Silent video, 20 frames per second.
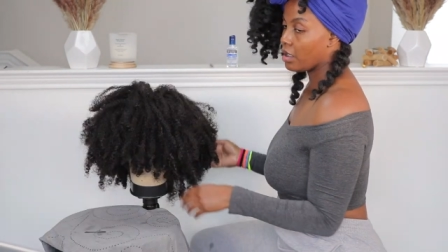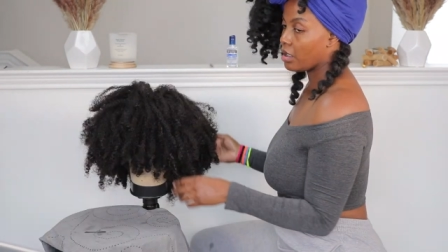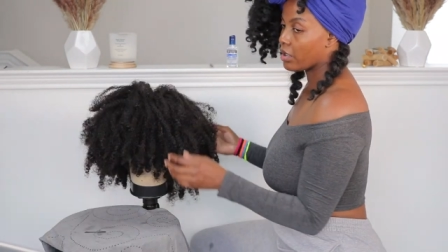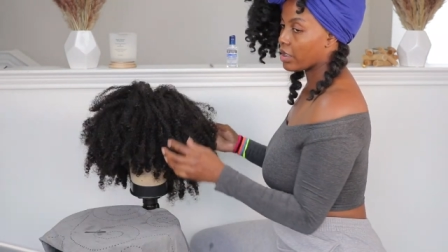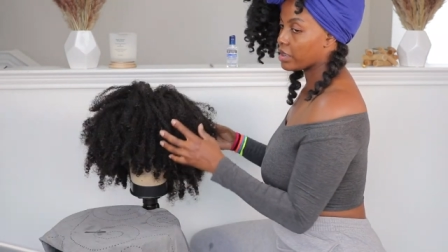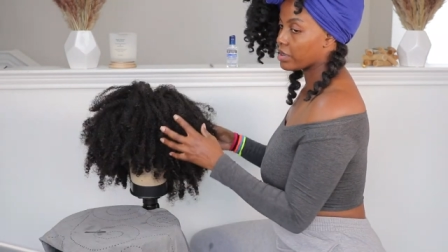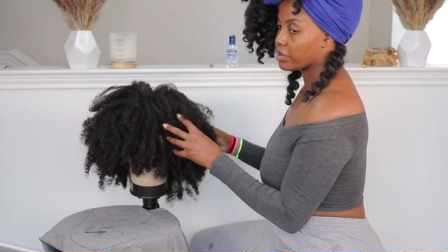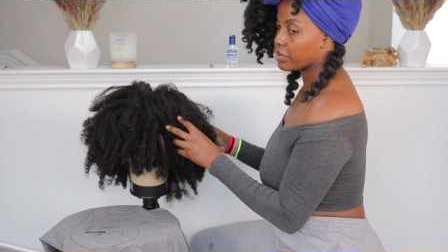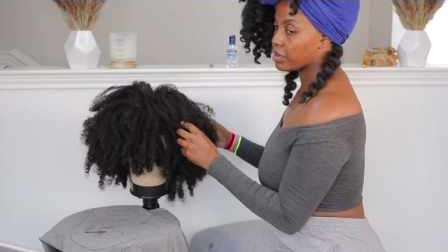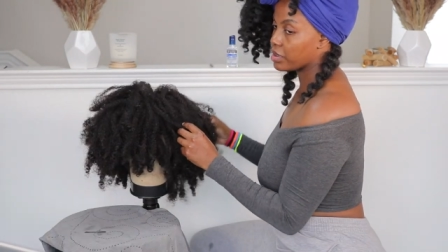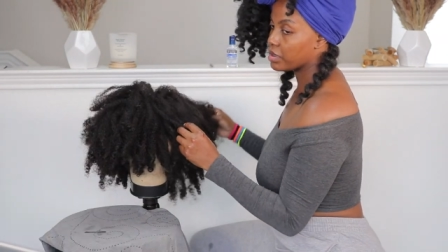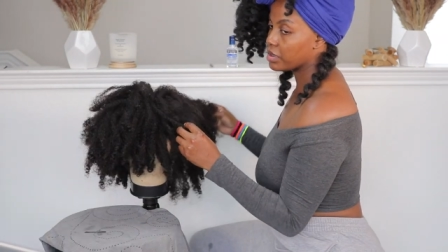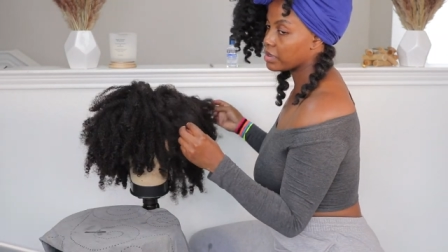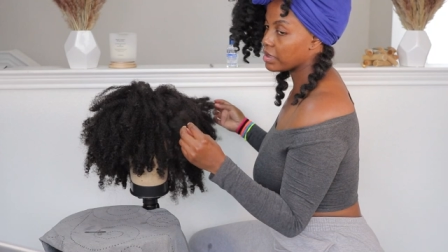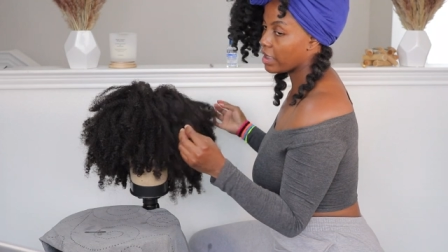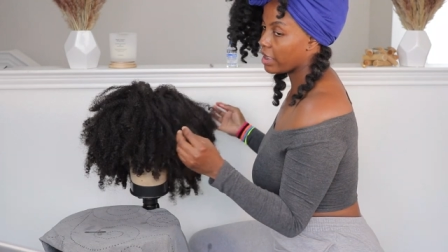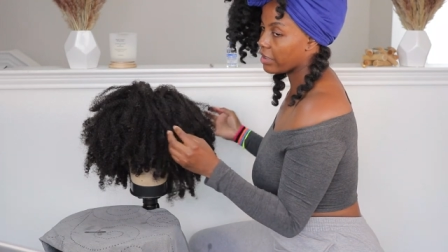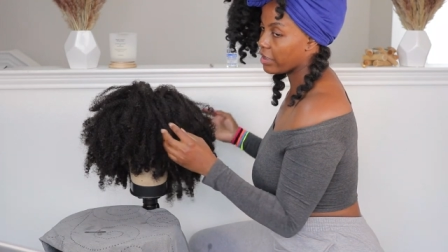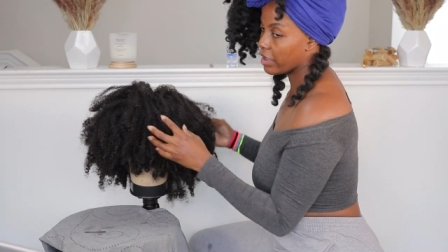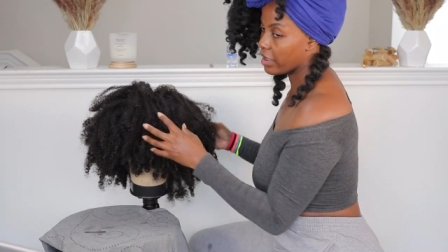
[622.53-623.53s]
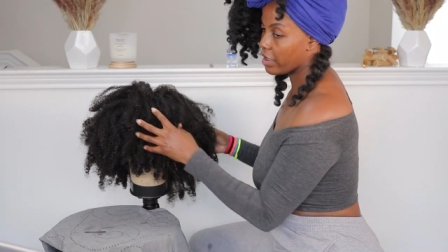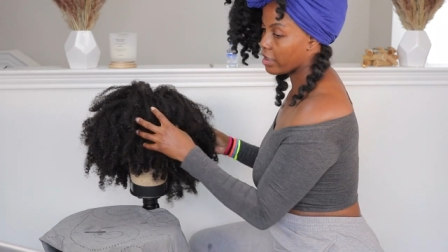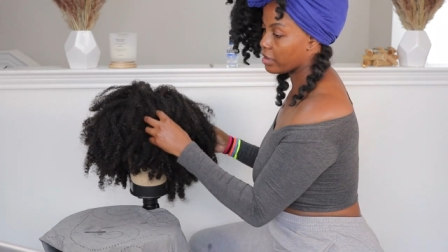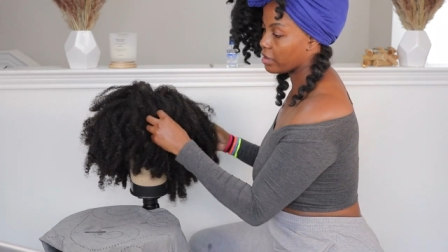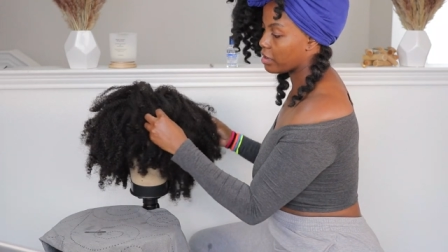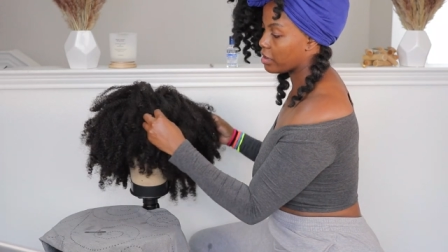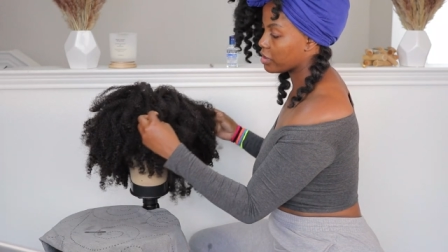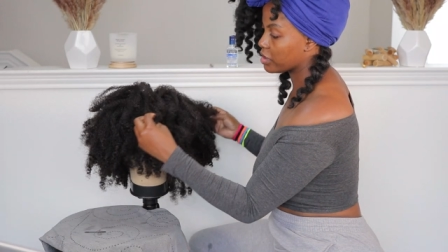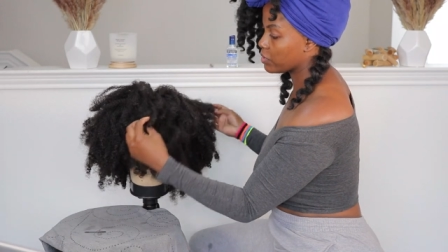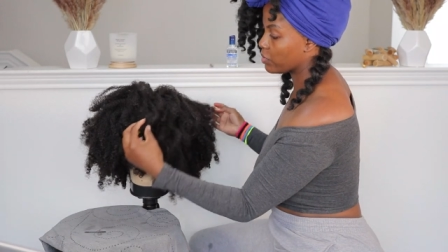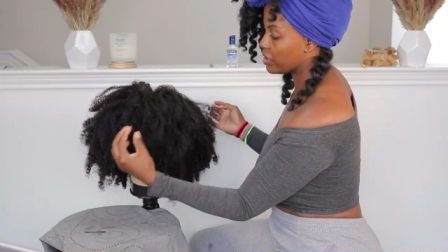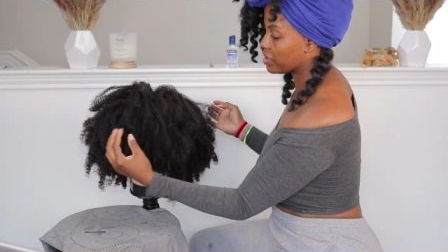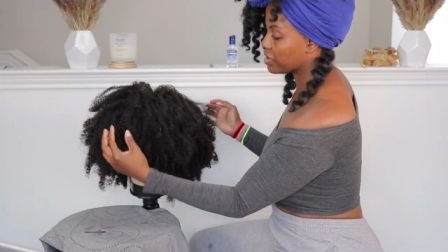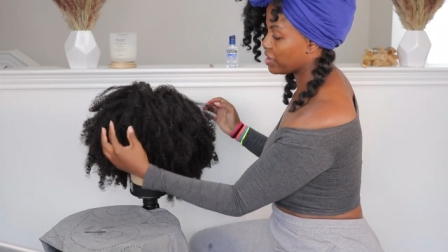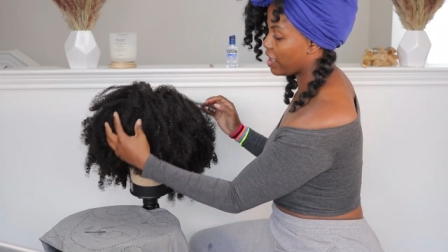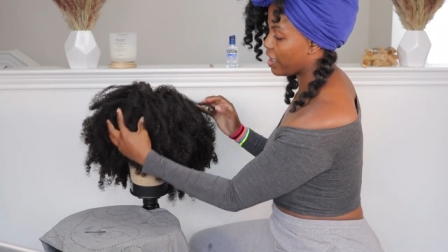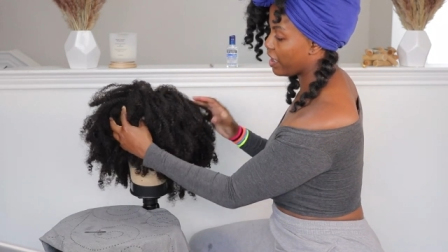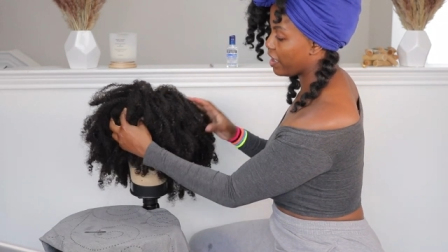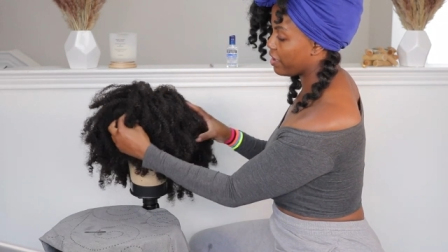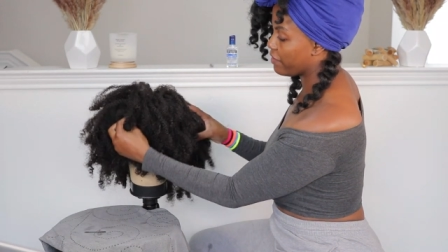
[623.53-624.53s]
Okay, so this is how the hair looks once
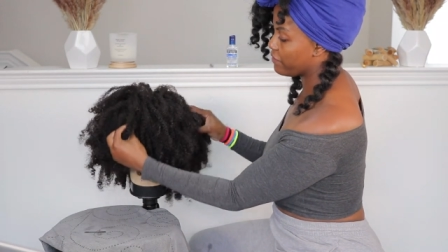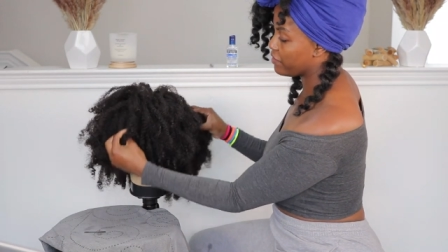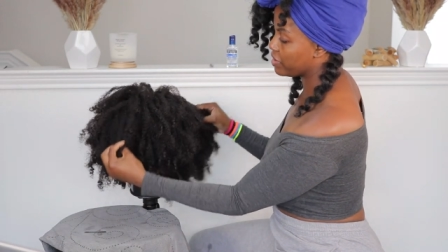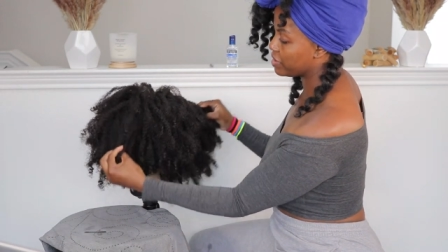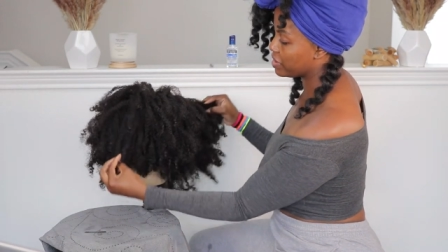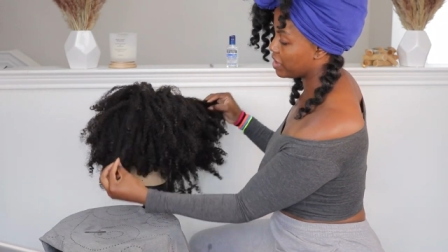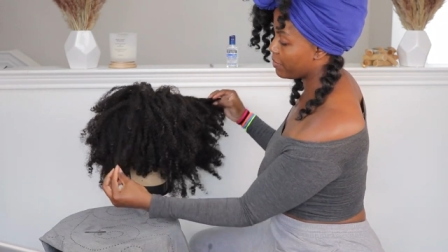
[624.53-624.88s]
I've